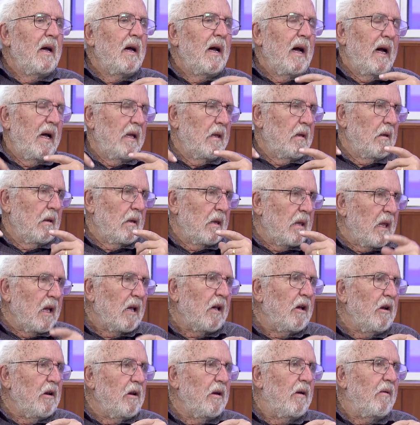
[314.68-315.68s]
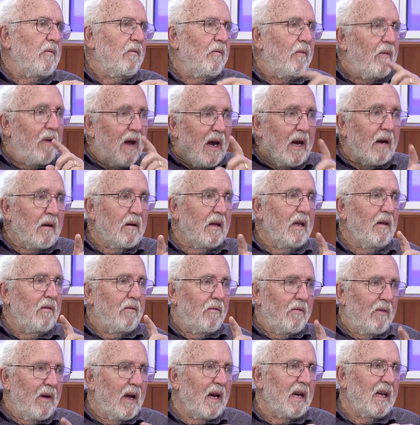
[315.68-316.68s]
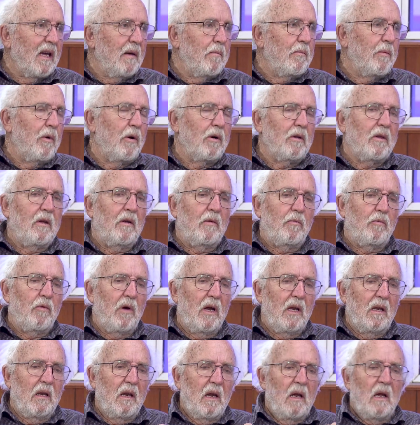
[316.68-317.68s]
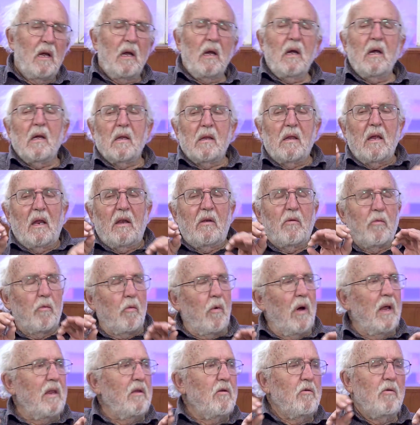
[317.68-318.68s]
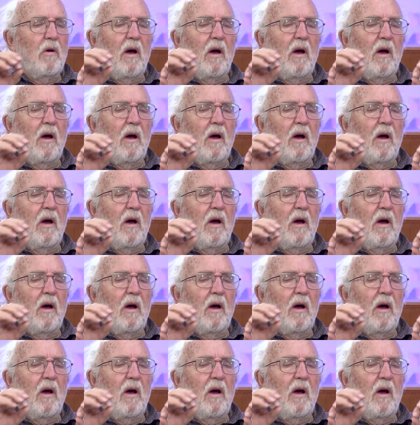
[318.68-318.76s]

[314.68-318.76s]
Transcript: And the second very, very important one is that when you